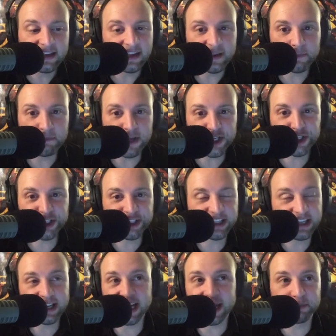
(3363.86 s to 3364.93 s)
mission
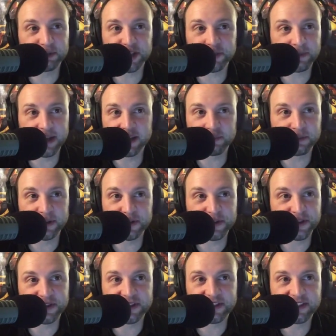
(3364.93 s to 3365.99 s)
accomplished by the
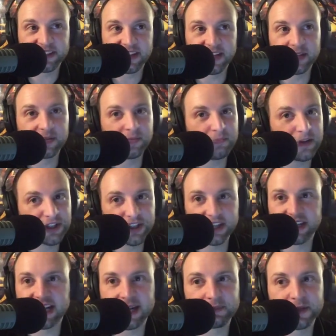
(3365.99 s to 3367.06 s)
producers and mission
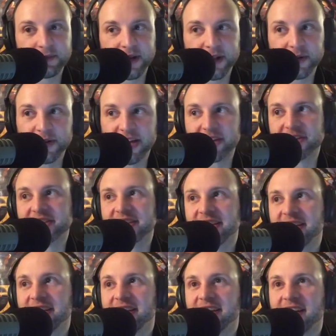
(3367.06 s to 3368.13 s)
accomplished by the writers.
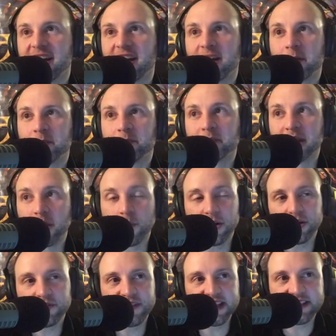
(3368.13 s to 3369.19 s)
Uh, but I
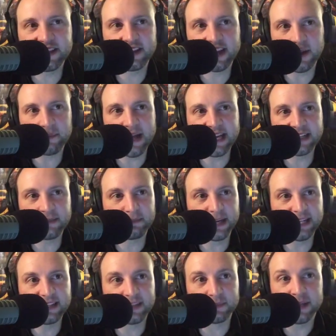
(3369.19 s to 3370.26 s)
wonder if that's going to come back to
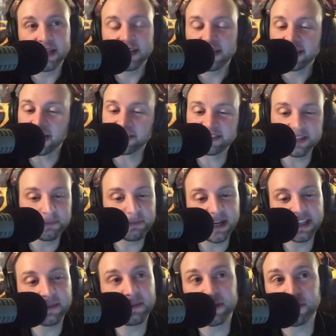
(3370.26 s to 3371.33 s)
bite them. Now, it didn't
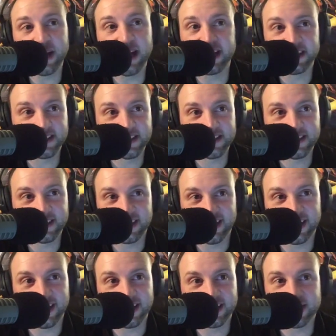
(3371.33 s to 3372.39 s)
bite them in the ratings
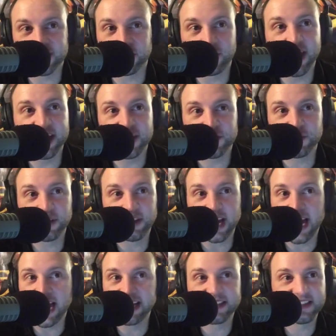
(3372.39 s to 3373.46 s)
because uh, the ratings were the
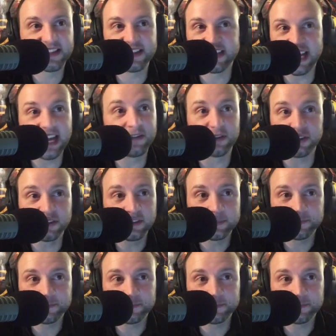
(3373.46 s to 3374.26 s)
highest ever.